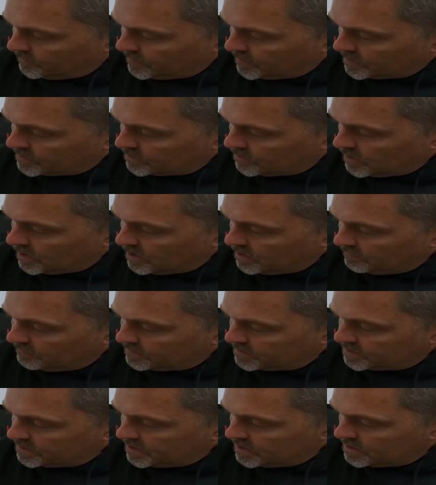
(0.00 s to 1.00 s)
So all of a
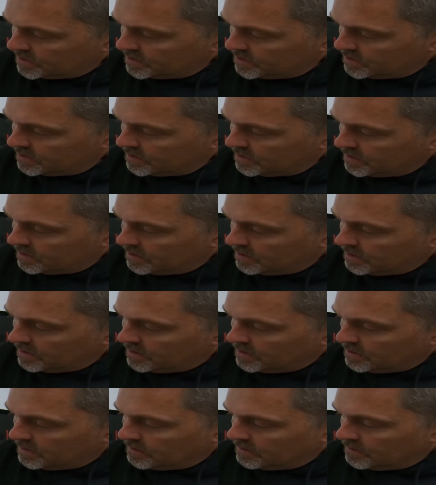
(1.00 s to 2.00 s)
sudden,
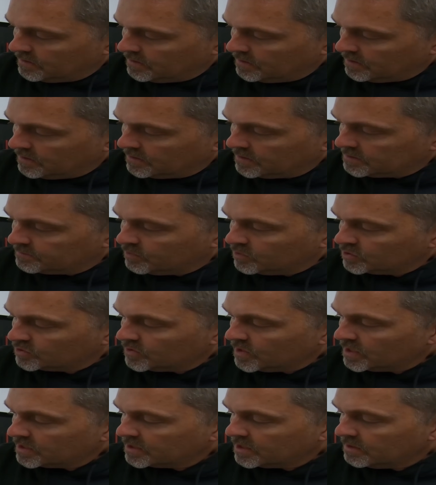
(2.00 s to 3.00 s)
this push
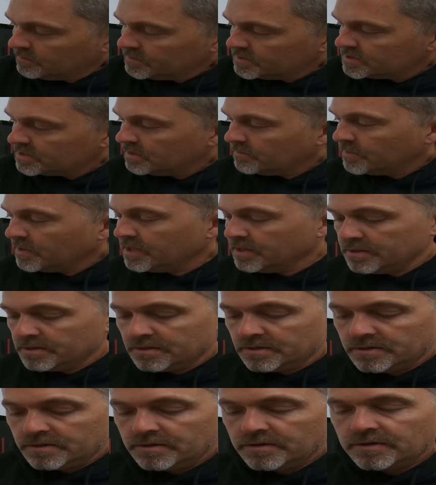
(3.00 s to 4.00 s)
rod cup is up
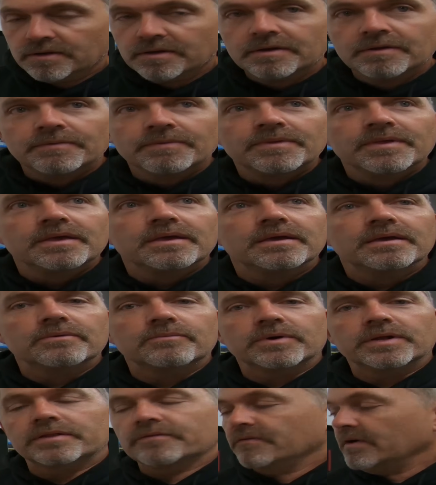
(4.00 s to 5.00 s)
here, and
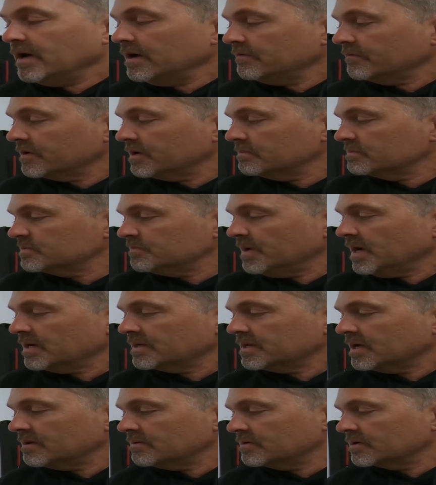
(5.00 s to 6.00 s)
when the valve comes back
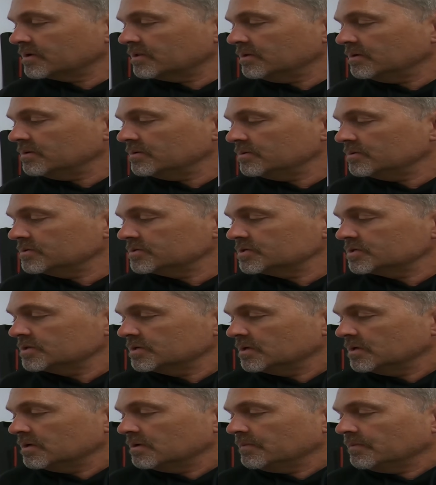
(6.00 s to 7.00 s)
down to close,
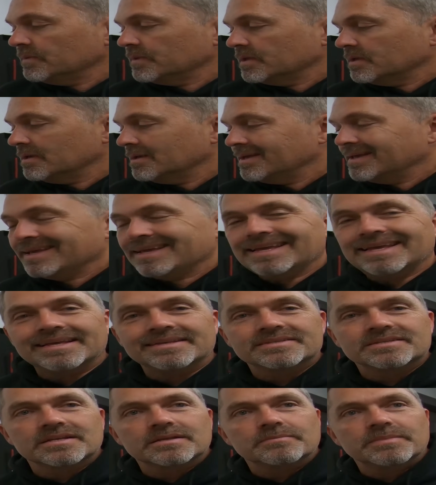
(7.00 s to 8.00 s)

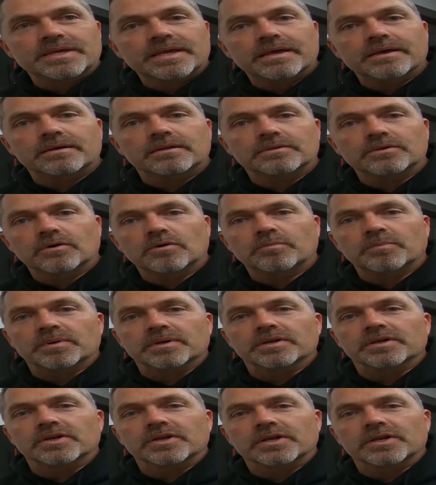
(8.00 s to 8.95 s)
it's going to be held open.